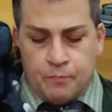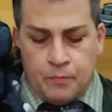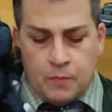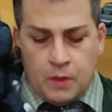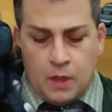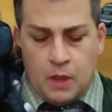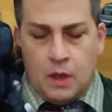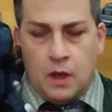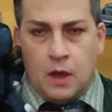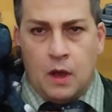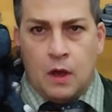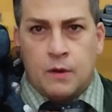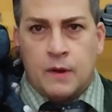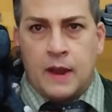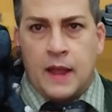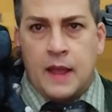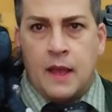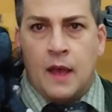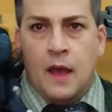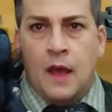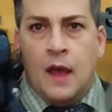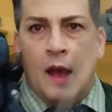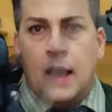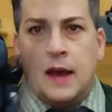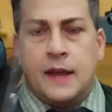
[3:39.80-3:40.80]
All right,
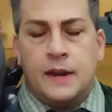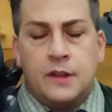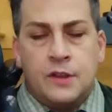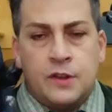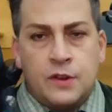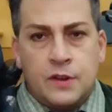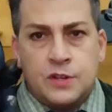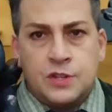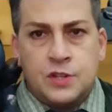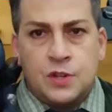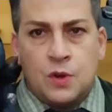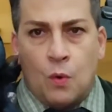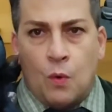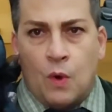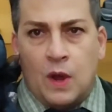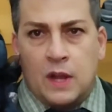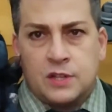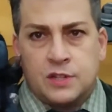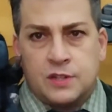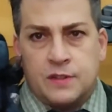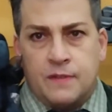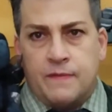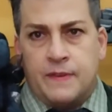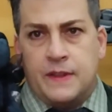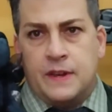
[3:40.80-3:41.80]
I'd encourage you to watch the
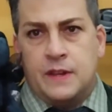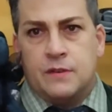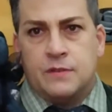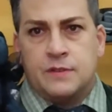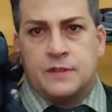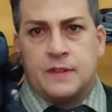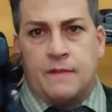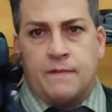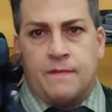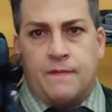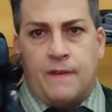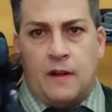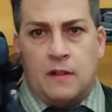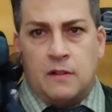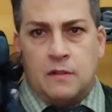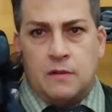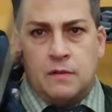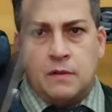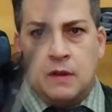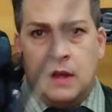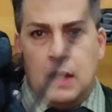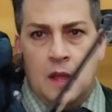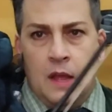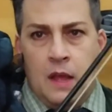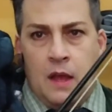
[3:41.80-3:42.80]
videos that follow.
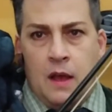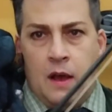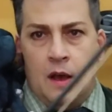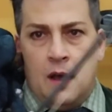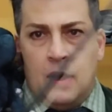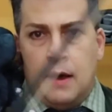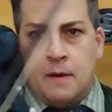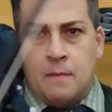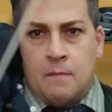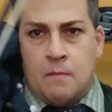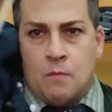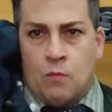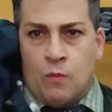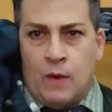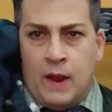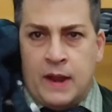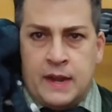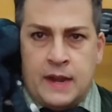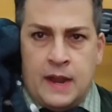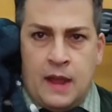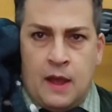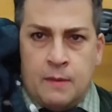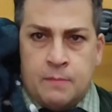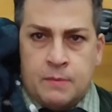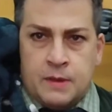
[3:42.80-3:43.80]
Right now I'm
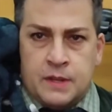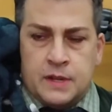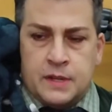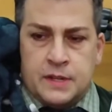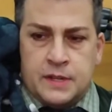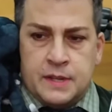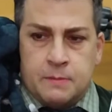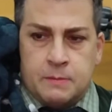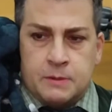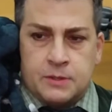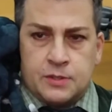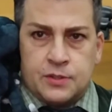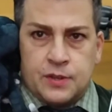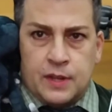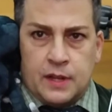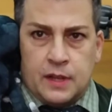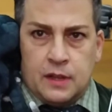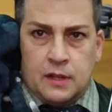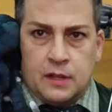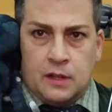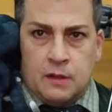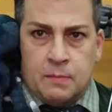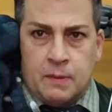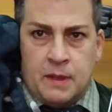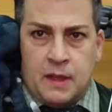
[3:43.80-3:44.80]
going to demonstrate a little
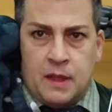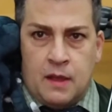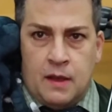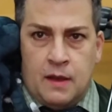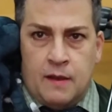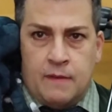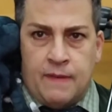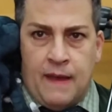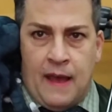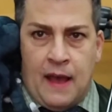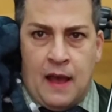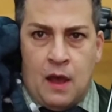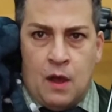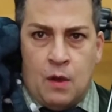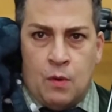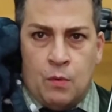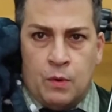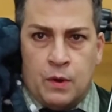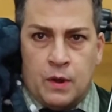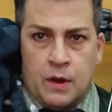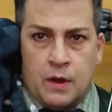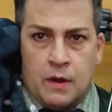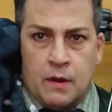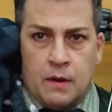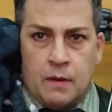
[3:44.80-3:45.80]
bit of how
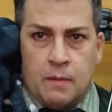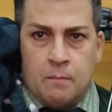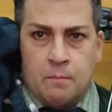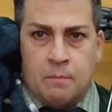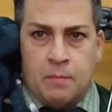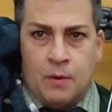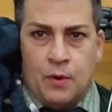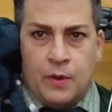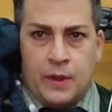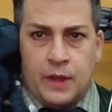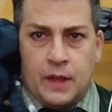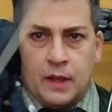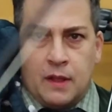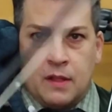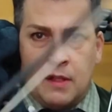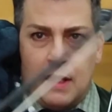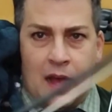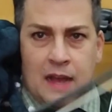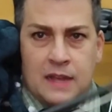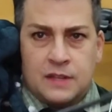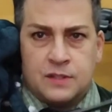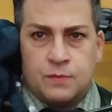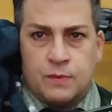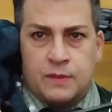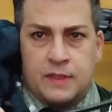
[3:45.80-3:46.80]
we're bowing in class
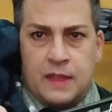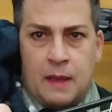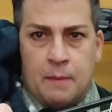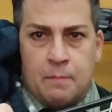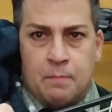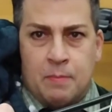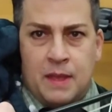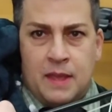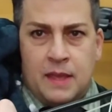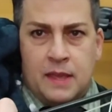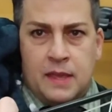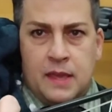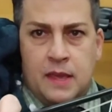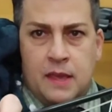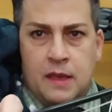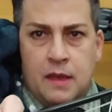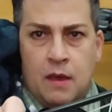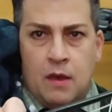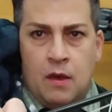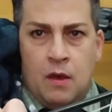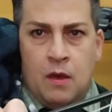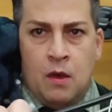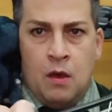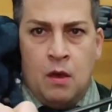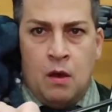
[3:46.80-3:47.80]
with that pinky
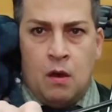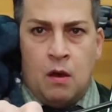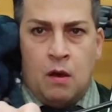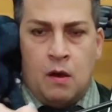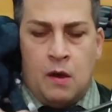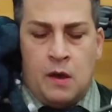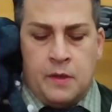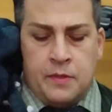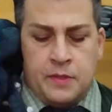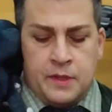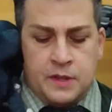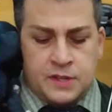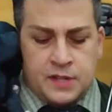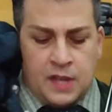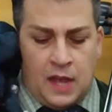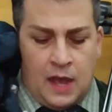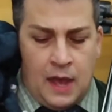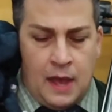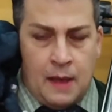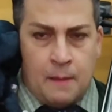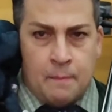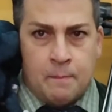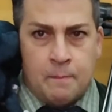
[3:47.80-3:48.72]
on the top.